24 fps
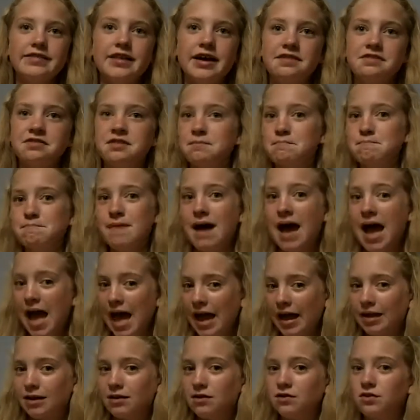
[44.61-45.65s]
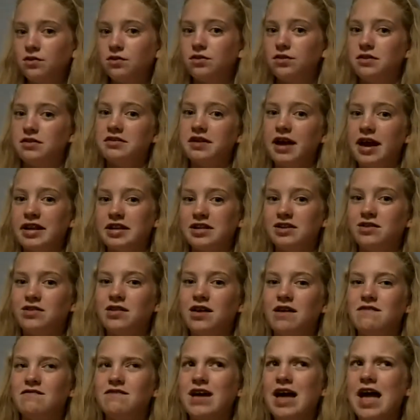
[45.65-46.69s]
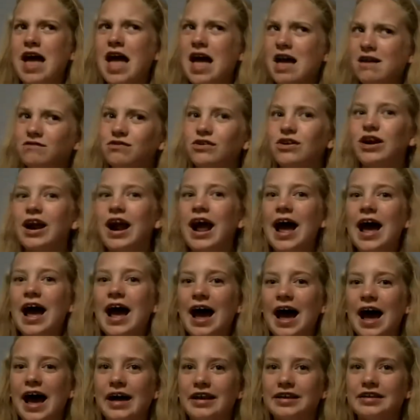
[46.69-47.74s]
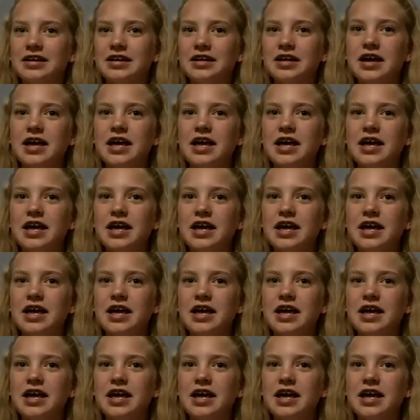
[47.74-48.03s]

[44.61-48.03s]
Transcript: that the max the Titans have ever had